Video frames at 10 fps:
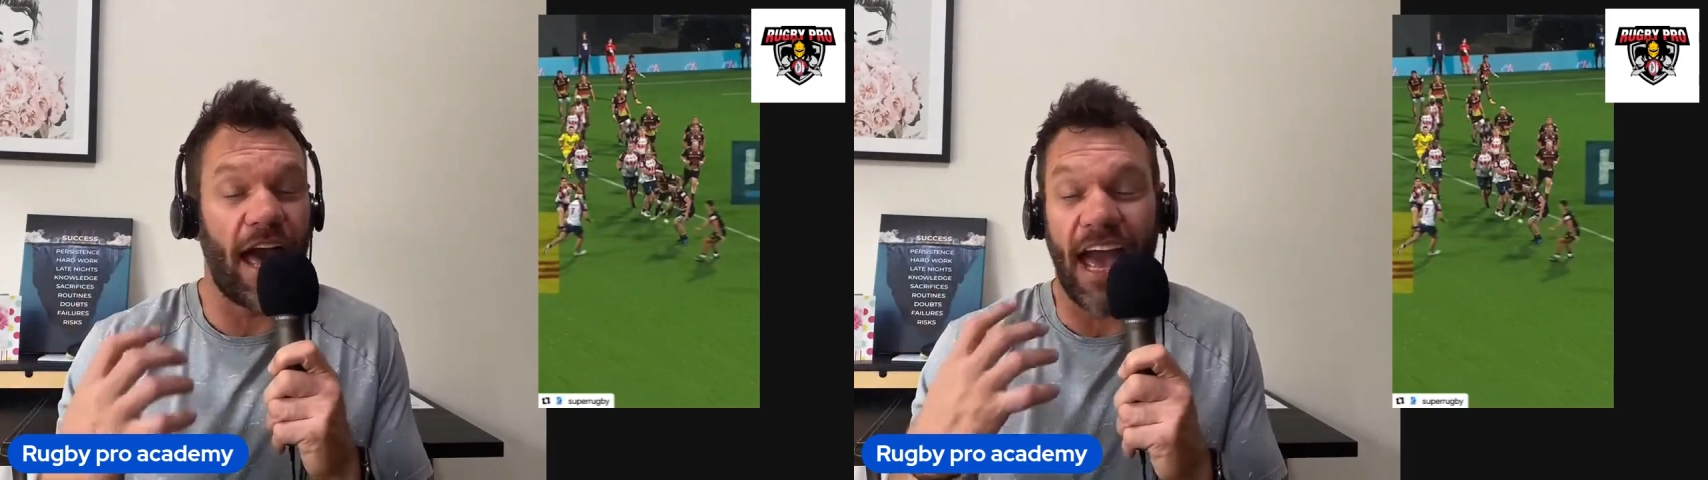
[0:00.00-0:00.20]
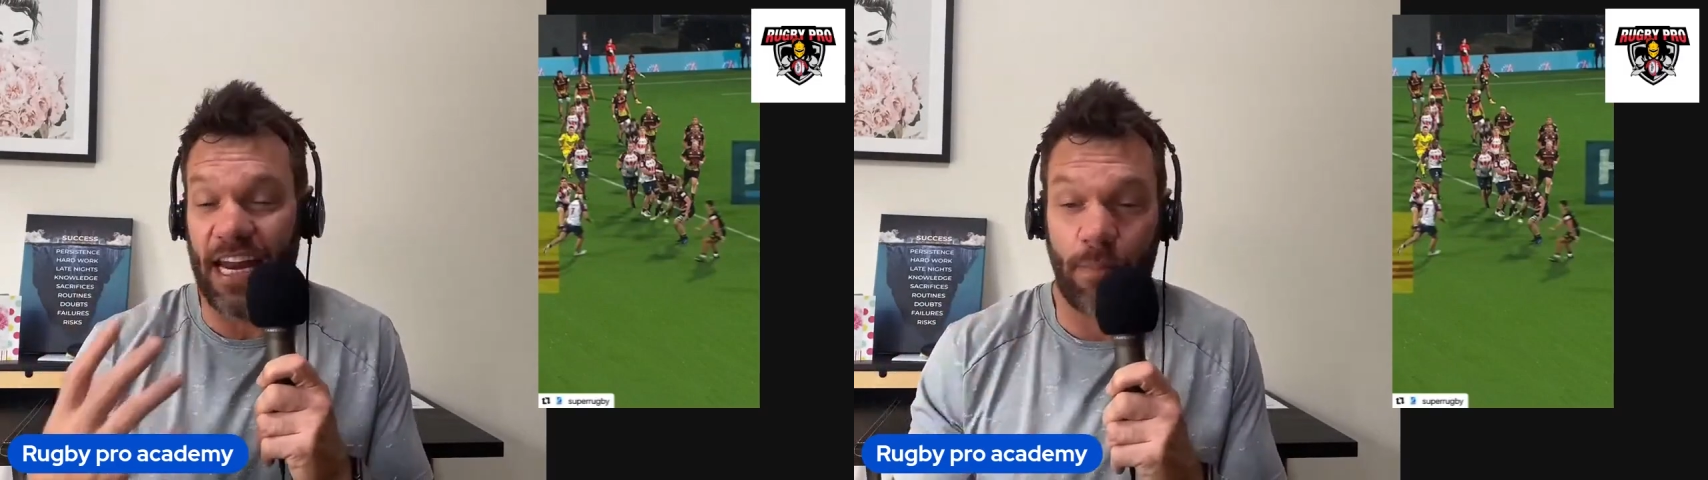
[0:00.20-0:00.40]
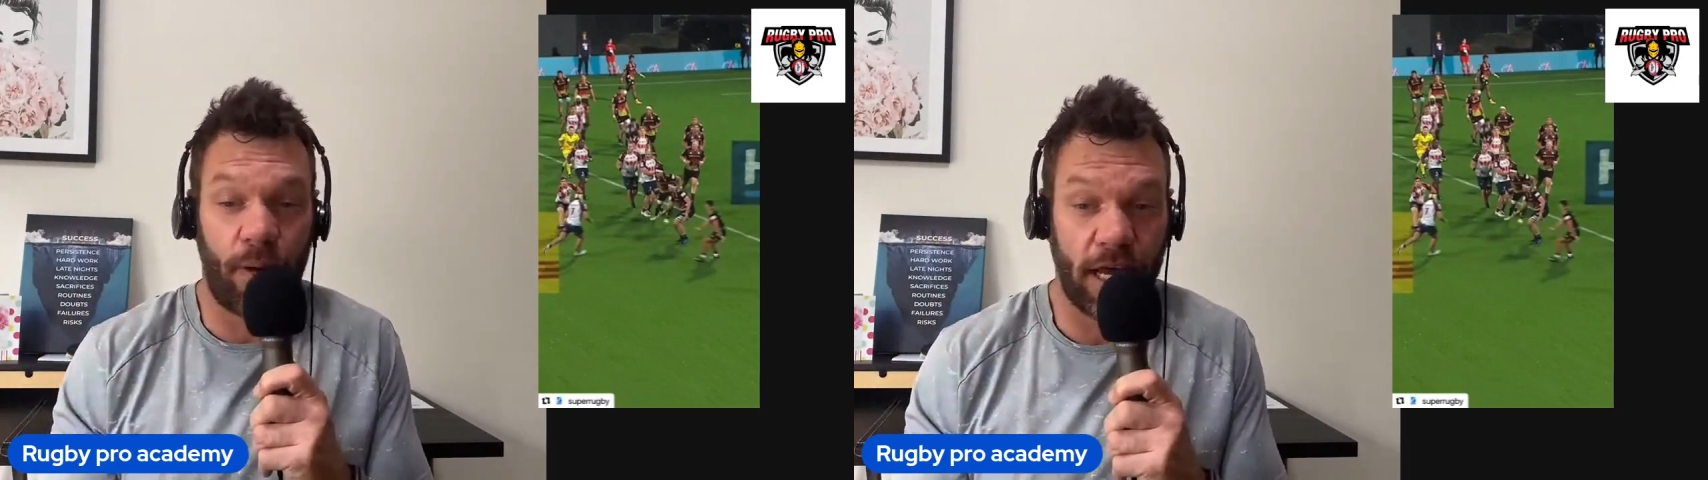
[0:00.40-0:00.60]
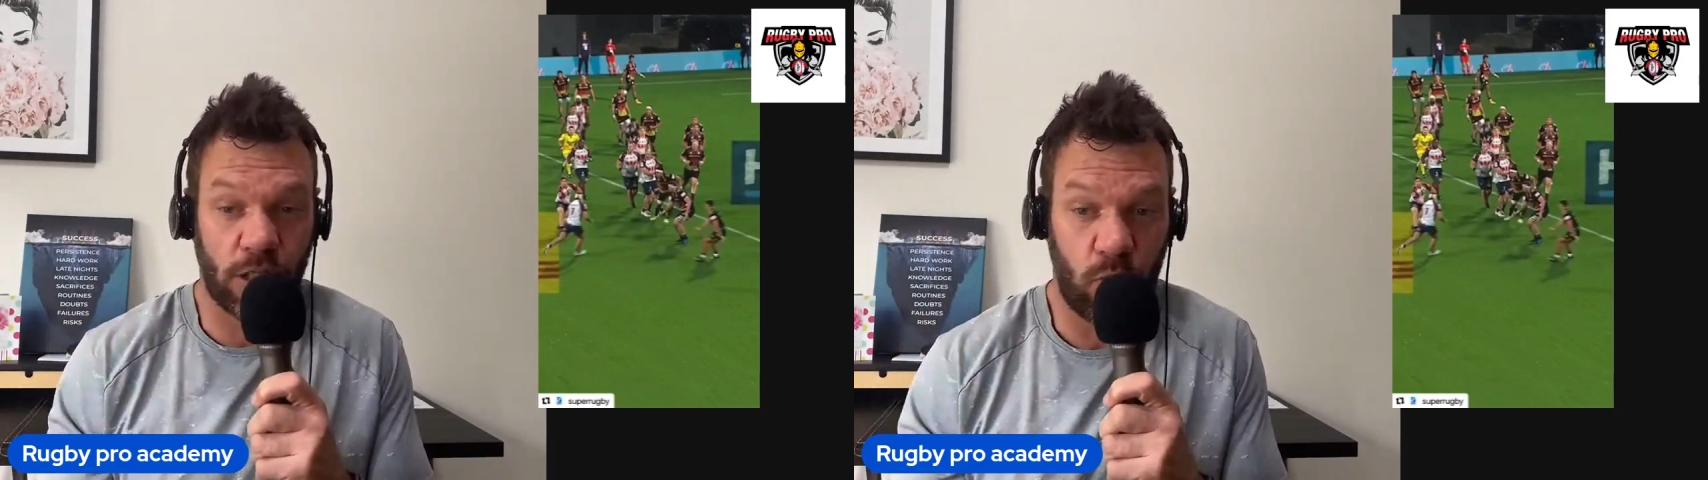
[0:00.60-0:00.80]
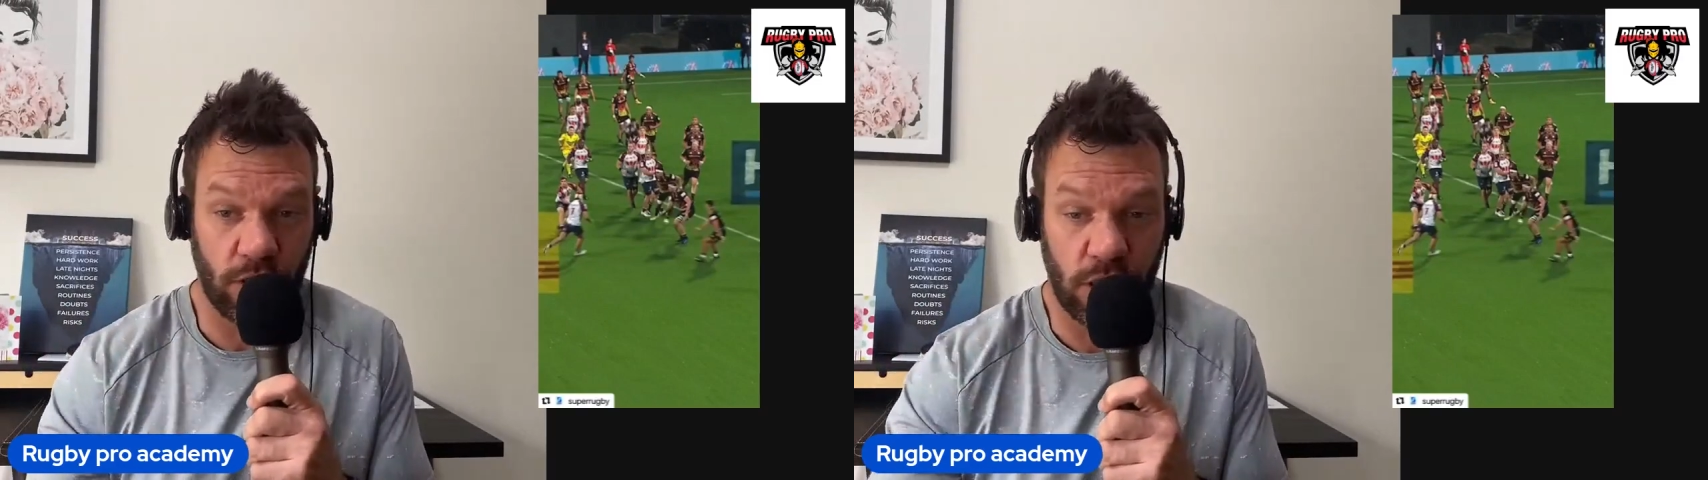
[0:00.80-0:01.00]
any pace
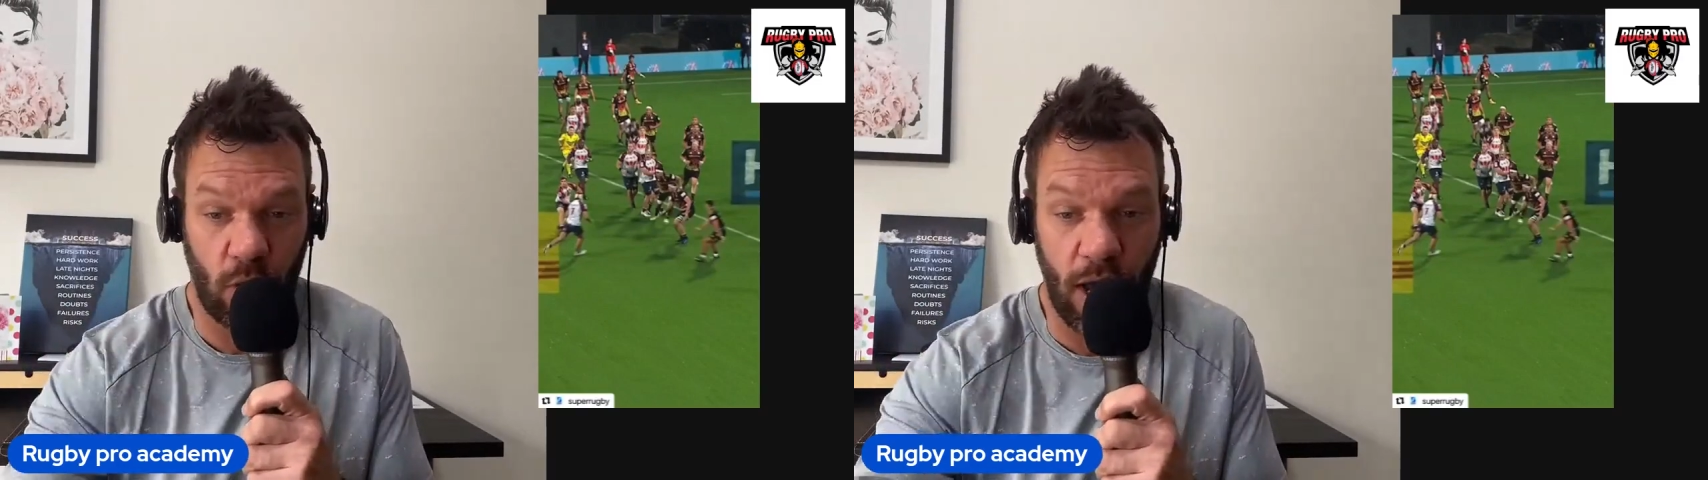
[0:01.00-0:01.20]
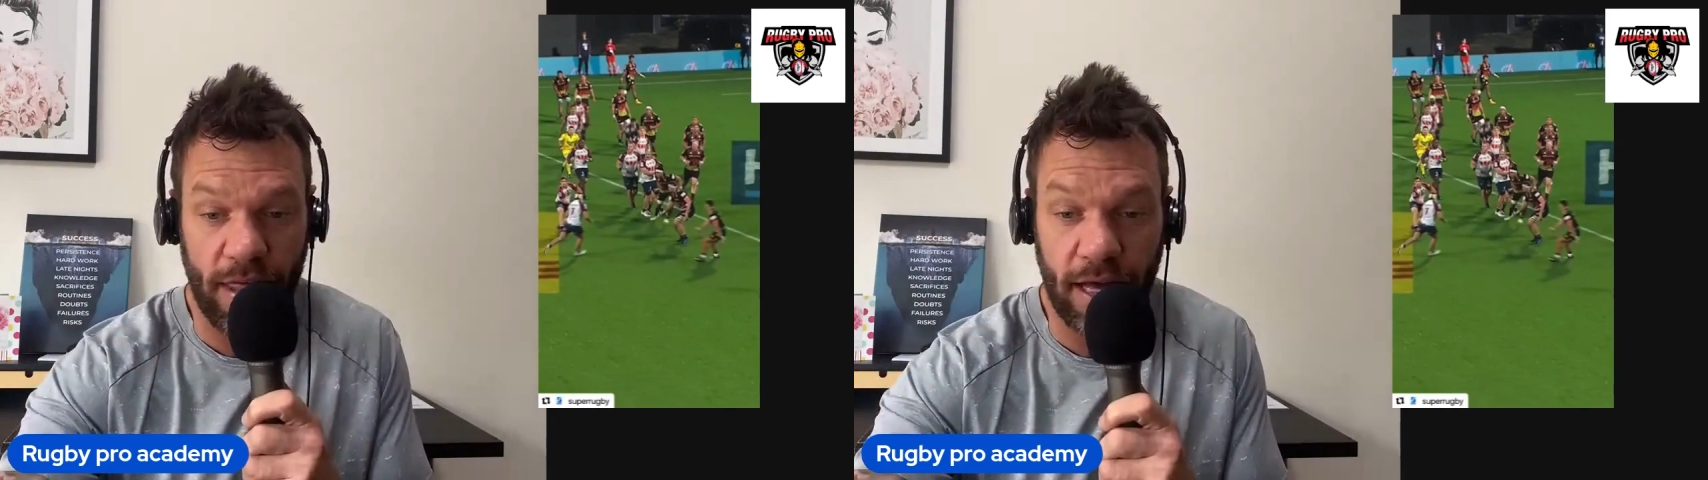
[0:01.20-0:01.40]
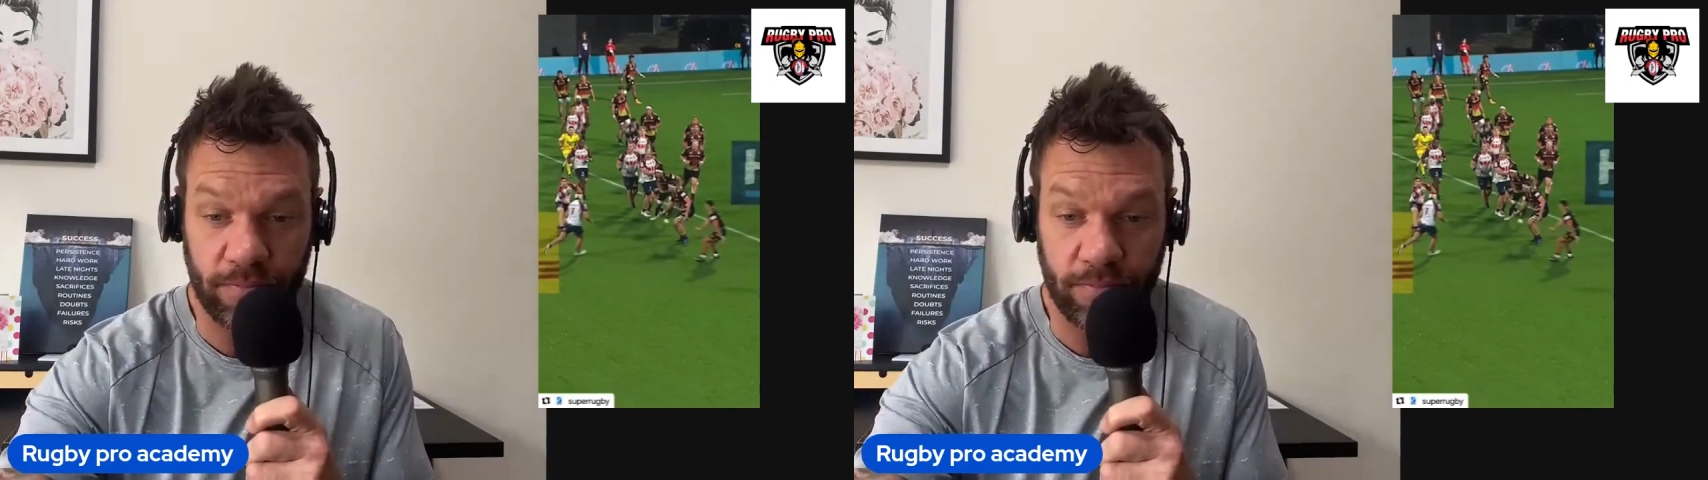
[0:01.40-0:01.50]
whatsoever.